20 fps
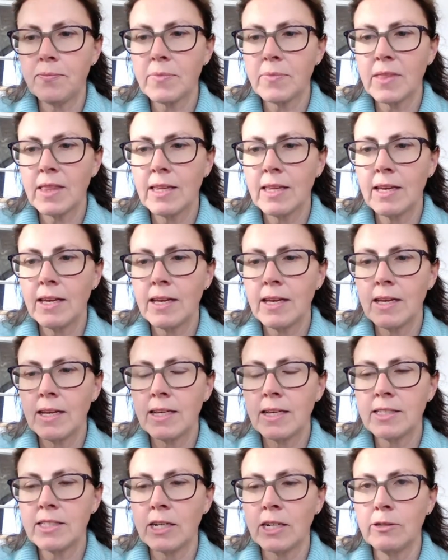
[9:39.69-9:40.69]

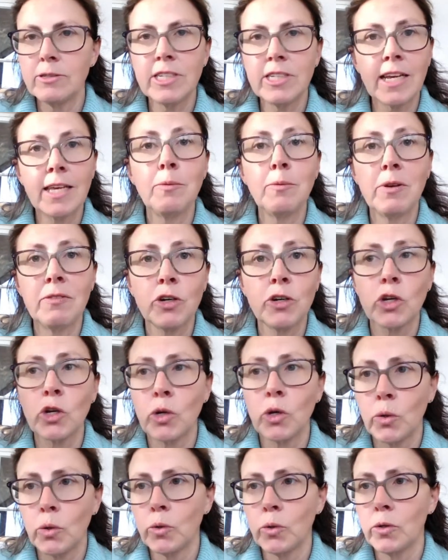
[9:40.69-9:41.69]

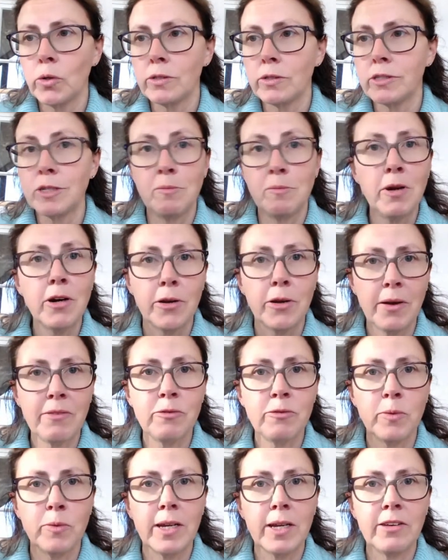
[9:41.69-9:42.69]
So Jackie, we've got a
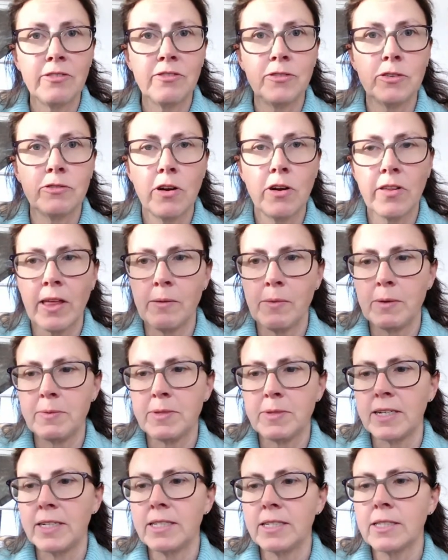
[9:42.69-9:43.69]
call tomorrow, haven't we,
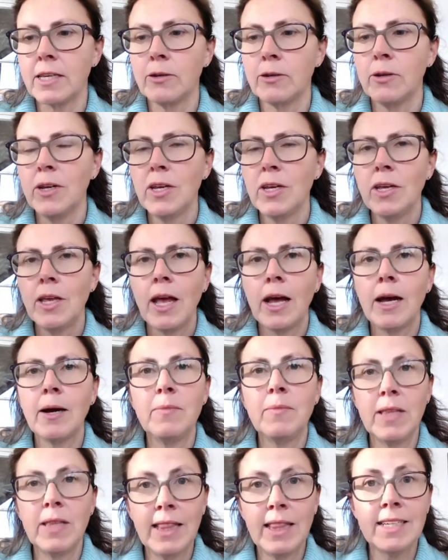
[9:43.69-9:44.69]
for Rock That Website.
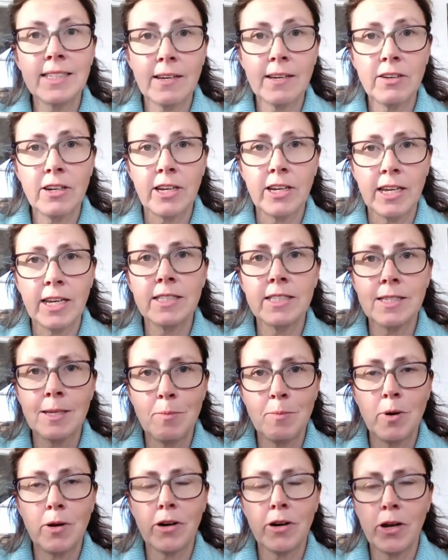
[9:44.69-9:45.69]
So
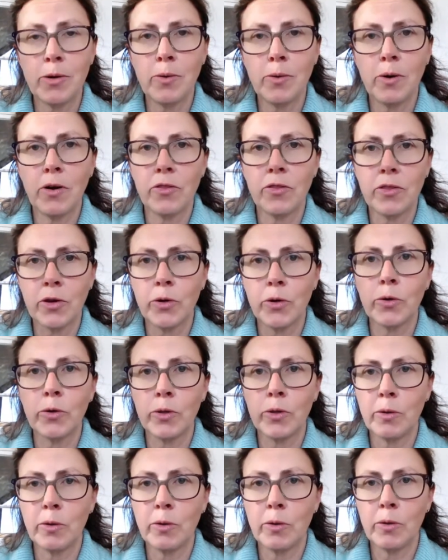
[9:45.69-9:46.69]
let's have a look at it
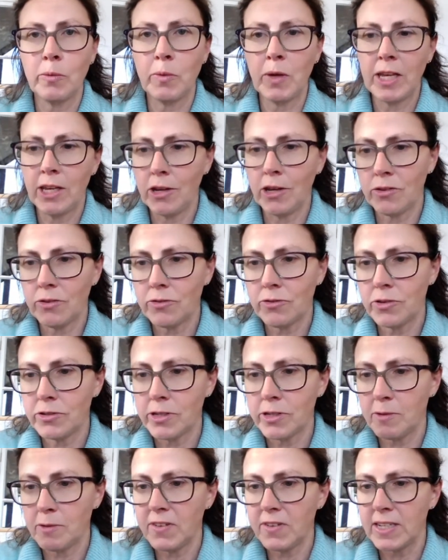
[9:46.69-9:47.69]
tomorrow on the call and we can
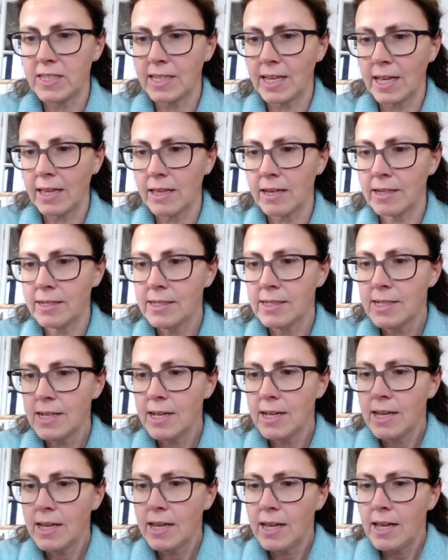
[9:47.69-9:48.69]
go through some of it together.